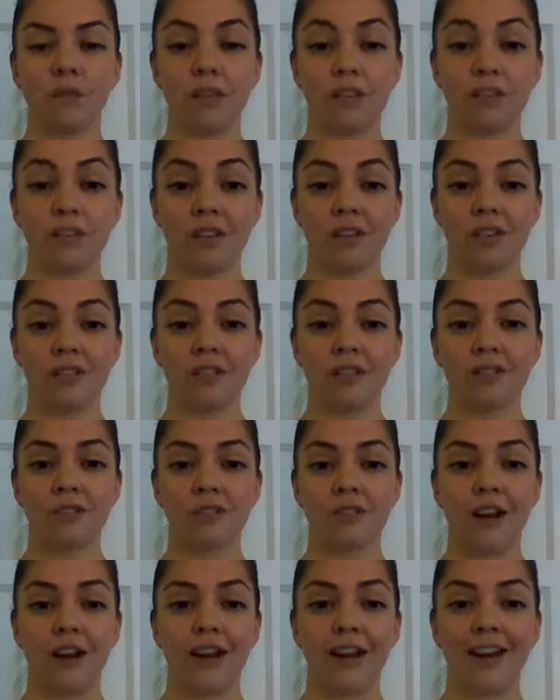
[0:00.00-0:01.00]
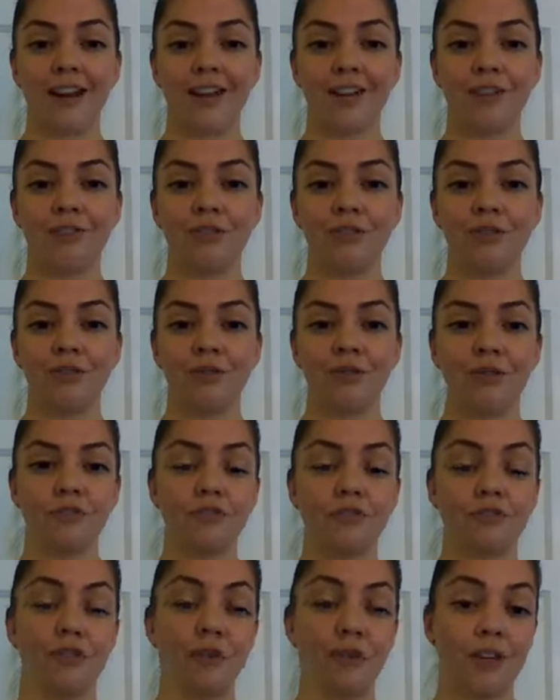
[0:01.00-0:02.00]
Simply just try
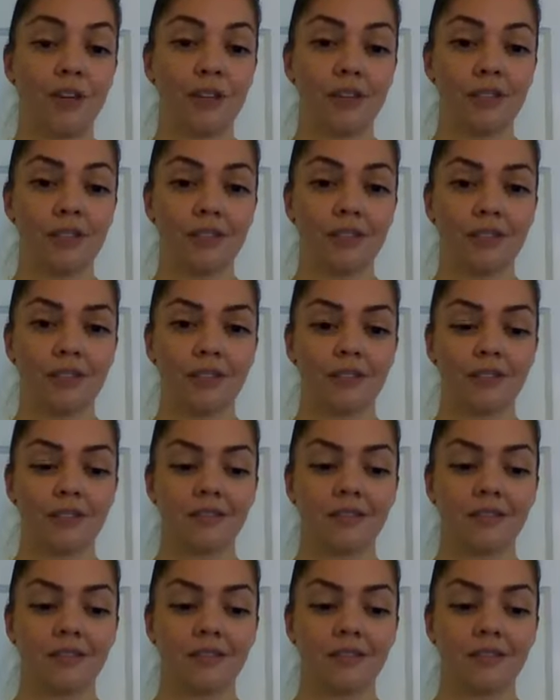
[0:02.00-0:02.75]
to focus,